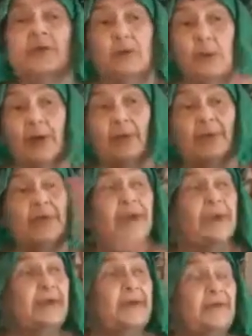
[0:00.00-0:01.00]
Twelfth
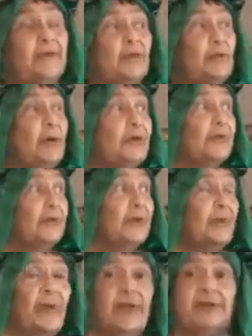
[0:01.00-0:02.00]
Night is a winter
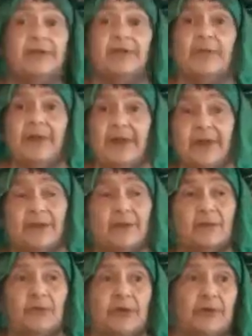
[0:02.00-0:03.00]
event in the land
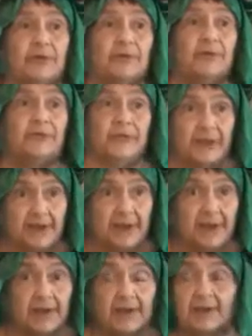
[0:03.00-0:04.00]
of Triggered Sea,
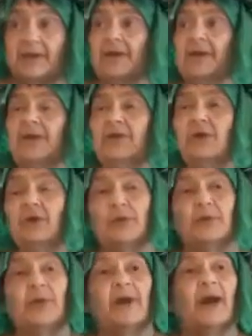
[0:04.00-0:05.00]

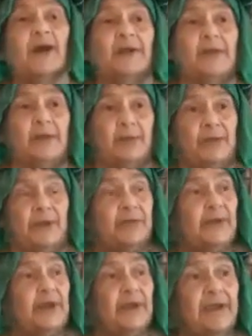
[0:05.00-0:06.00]
known for hearty
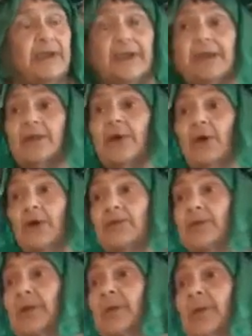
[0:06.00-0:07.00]
feasting and
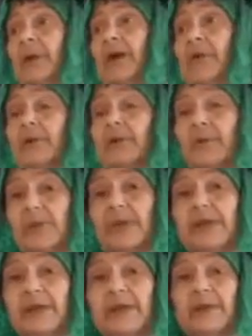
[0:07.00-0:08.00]
courtly
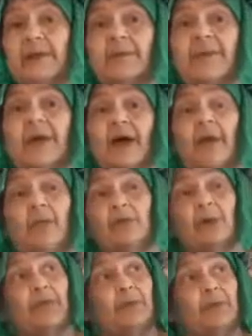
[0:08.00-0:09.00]
revelry. A
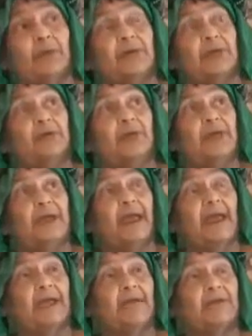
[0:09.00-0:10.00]
brother or two
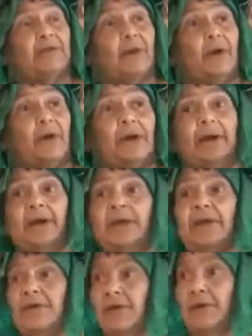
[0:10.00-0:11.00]
began a song,
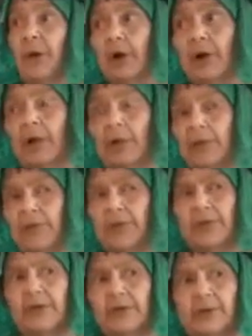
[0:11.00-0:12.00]
soon the hall was
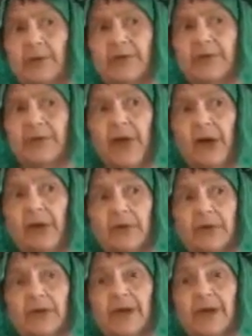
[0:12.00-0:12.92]
filled with song.